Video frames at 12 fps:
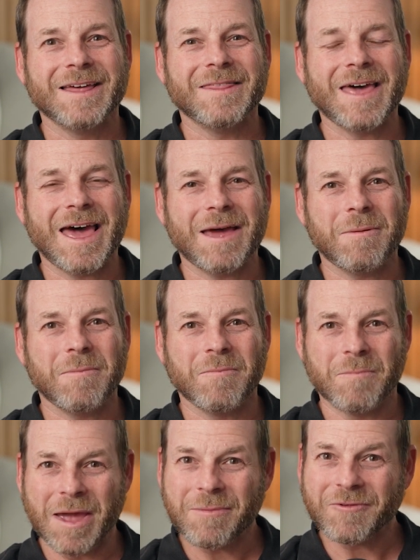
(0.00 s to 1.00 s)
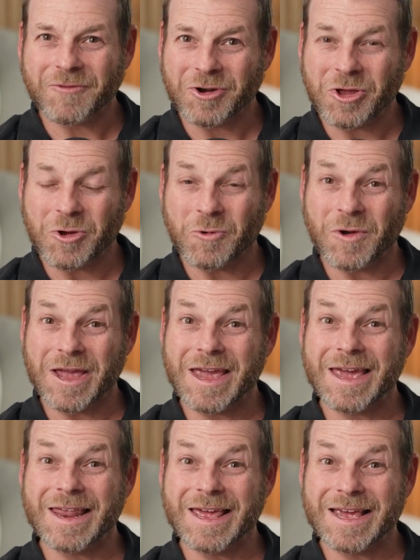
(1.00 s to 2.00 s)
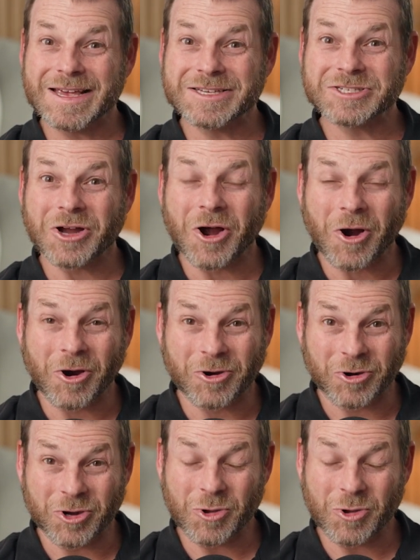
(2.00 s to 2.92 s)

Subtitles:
that maybe for you, it is harder.